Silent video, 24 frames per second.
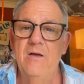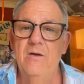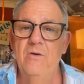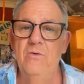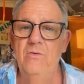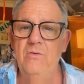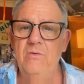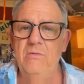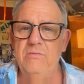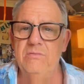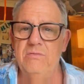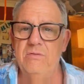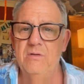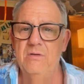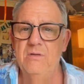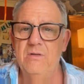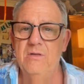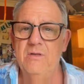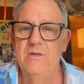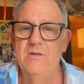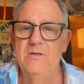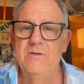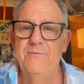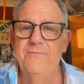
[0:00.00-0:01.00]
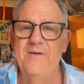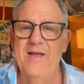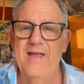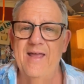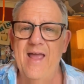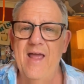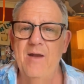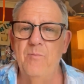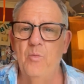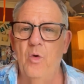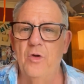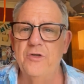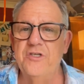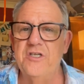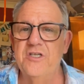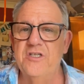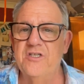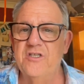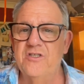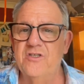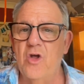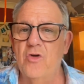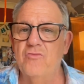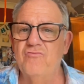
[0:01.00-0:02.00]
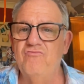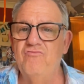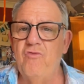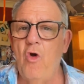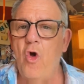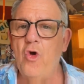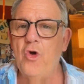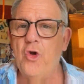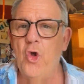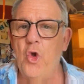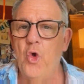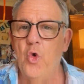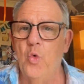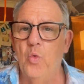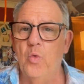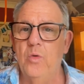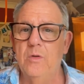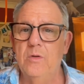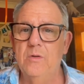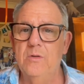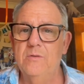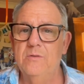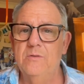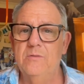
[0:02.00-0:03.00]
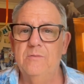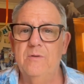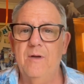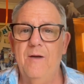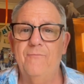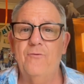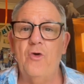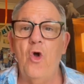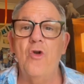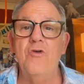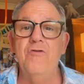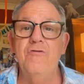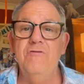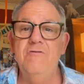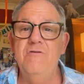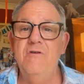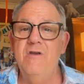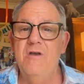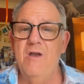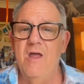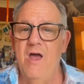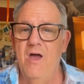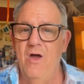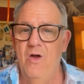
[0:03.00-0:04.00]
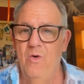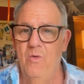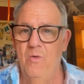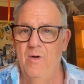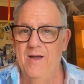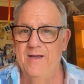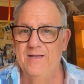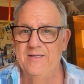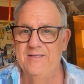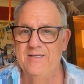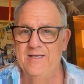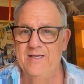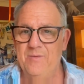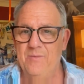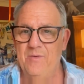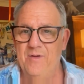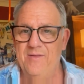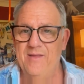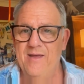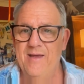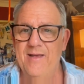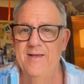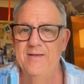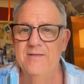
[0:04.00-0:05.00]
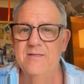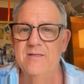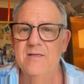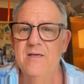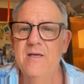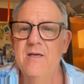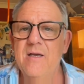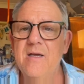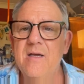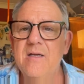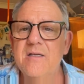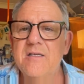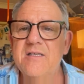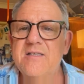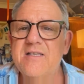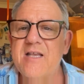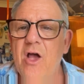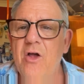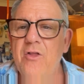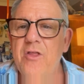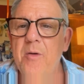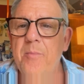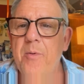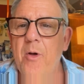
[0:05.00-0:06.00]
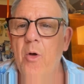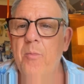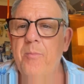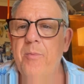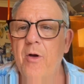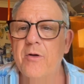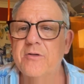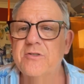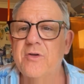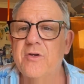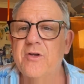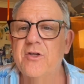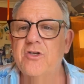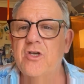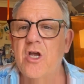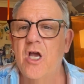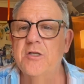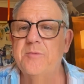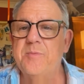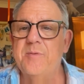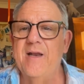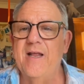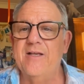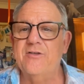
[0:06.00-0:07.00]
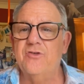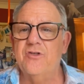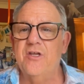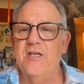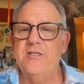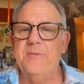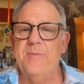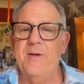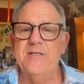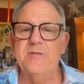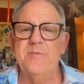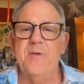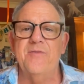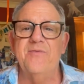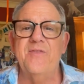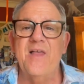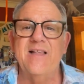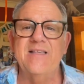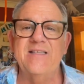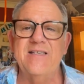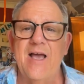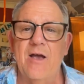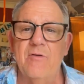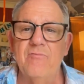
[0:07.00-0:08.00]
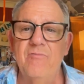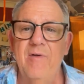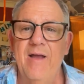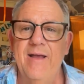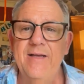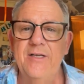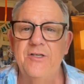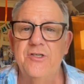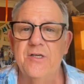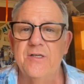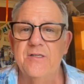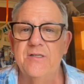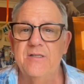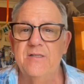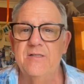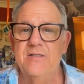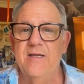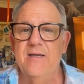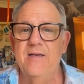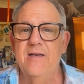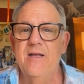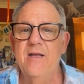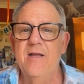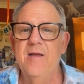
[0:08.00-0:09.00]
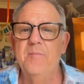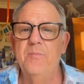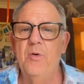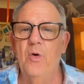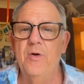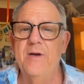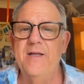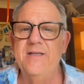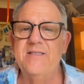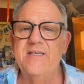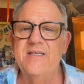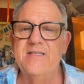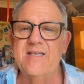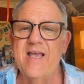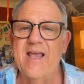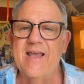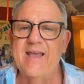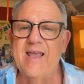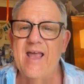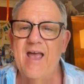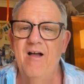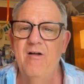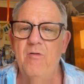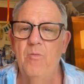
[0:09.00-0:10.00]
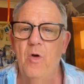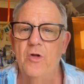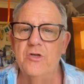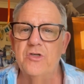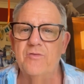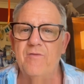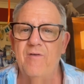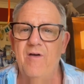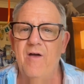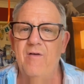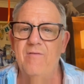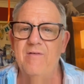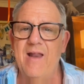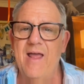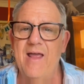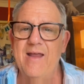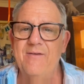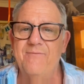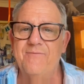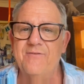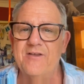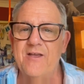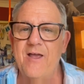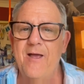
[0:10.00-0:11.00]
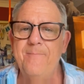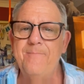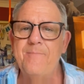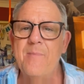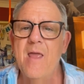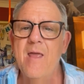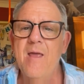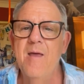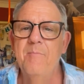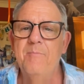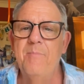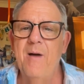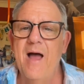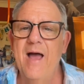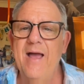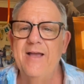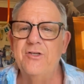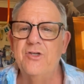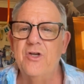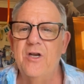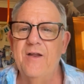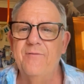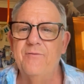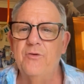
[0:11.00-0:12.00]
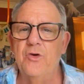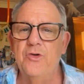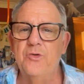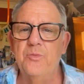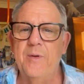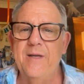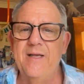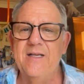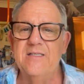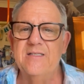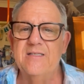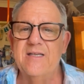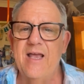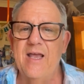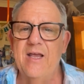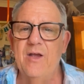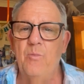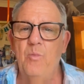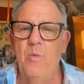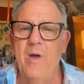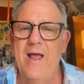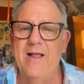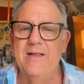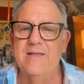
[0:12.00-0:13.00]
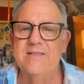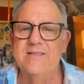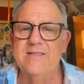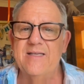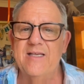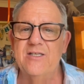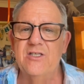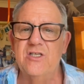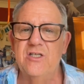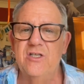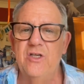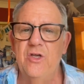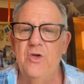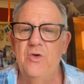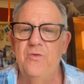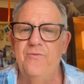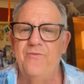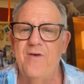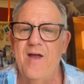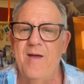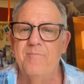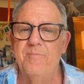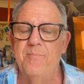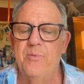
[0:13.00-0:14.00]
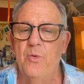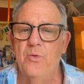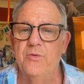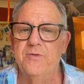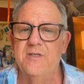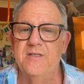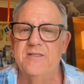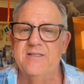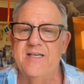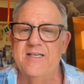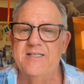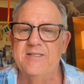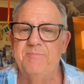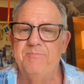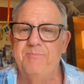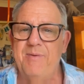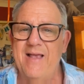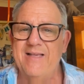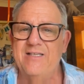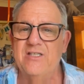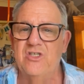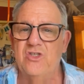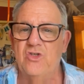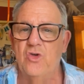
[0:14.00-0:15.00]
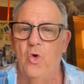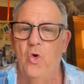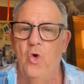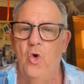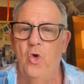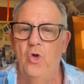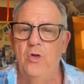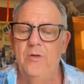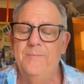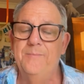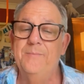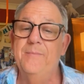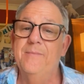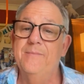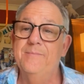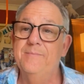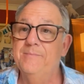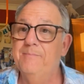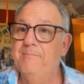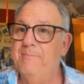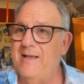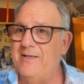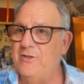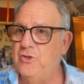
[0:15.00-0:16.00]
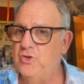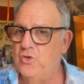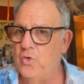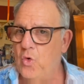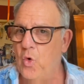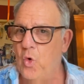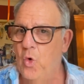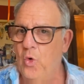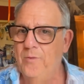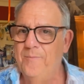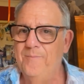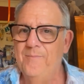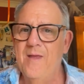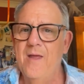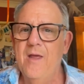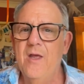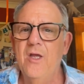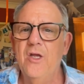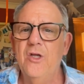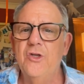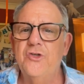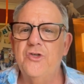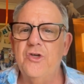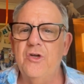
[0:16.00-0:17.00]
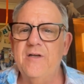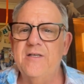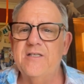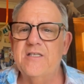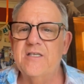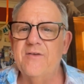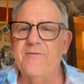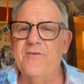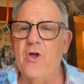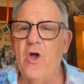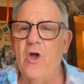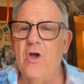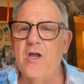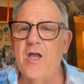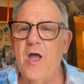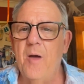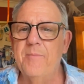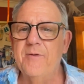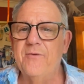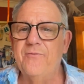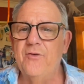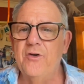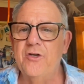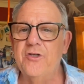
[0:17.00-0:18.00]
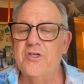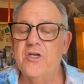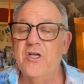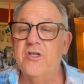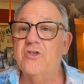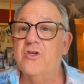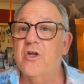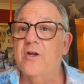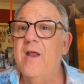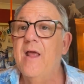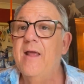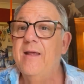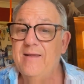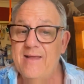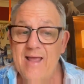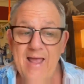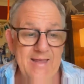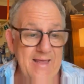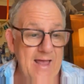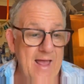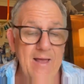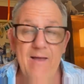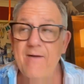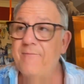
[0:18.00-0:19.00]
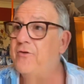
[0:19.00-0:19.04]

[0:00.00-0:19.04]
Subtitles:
Oh, Diane watches us on Roku. I've got no idea what that is. To stay on the bowl box, they can charge me an extra £30 a month. That's outrageous, isn't it? Pauline said, take care. I'll watch her later. Bye, John. Have a good week. Stay well, says Lou. Fran Porter says, best all. Best all. Julie says, have you got a cupboard full of shows, John? Yeah.